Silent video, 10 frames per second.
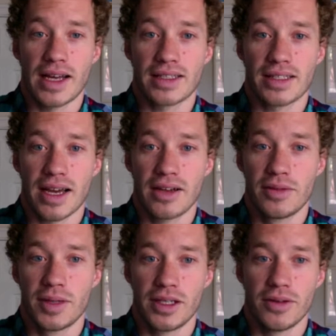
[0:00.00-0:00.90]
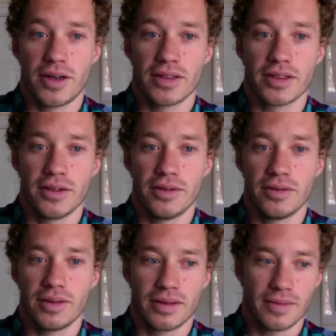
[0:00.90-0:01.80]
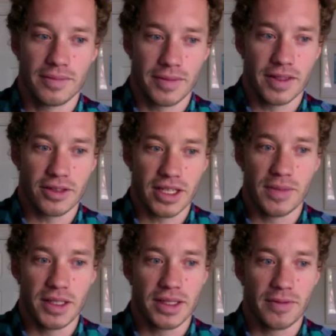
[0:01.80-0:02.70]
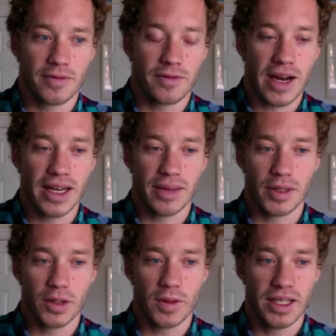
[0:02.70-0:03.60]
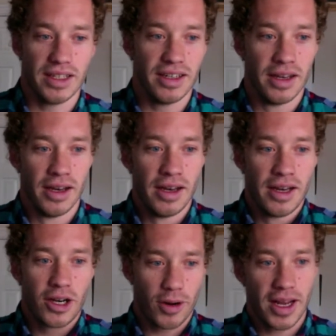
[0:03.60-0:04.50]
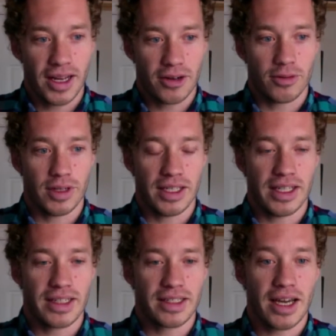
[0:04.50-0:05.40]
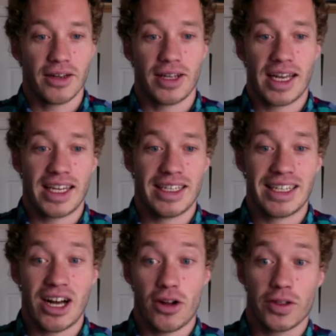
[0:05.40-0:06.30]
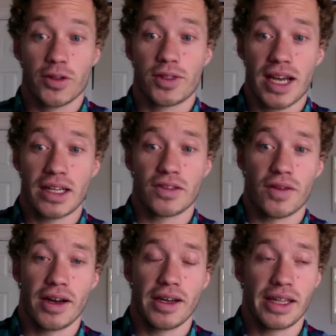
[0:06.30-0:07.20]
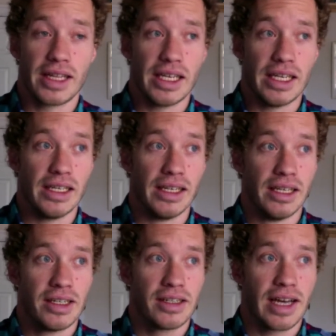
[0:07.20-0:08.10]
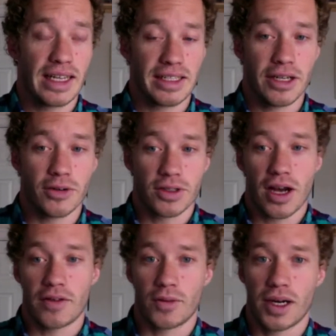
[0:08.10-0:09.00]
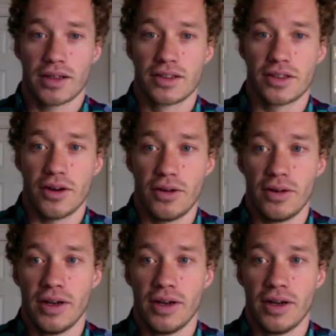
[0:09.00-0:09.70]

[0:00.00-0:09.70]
a title, but you also, there's going to be some fighting between creating a really nice title and it also satisfying the SEO software. So